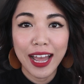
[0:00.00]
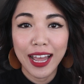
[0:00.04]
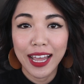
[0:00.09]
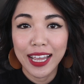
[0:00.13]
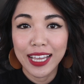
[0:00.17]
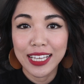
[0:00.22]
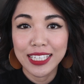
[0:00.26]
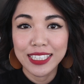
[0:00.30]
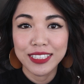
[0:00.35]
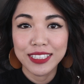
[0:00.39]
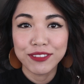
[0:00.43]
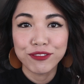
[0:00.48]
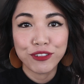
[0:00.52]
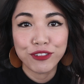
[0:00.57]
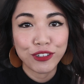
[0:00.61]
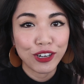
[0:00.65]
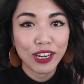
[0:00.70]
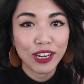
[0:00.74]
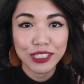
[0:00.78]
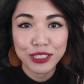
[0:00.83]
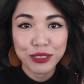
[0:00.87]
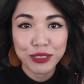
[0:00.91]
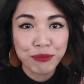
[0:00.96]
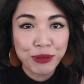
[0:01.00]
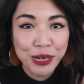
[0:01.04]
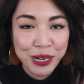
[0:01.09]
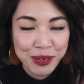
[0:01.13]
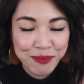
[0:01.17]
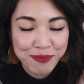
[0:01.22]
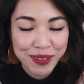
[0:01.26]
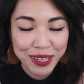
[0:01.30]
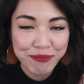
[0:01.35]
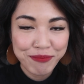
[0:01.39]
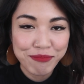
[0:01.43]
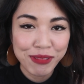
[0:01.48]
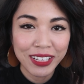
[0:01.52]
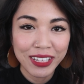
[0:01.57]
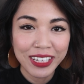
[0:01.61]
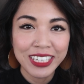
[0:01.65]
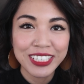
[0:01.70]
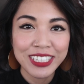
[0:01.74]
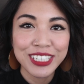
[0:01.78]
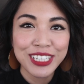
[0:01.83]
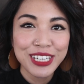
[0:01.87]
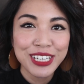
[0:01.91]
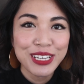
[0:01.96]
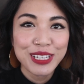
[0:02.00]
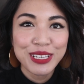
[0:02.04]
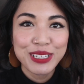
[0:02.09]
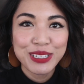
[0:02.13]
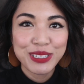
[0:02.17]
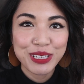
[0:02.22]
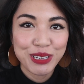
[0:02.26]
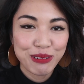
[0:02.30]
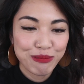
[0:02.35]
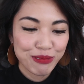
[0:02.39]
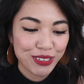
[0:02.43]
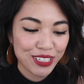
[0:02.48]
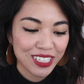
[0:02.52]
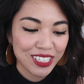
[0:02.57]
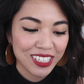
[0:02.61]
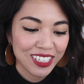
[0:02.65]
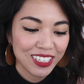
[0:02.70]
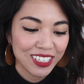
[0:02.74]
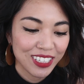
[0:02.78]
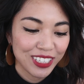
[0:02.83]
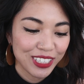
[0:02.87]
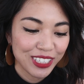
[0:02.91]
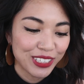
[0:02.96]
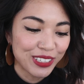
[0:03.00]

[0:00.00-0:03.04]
I forgot to bring my blush, so I'm just gonna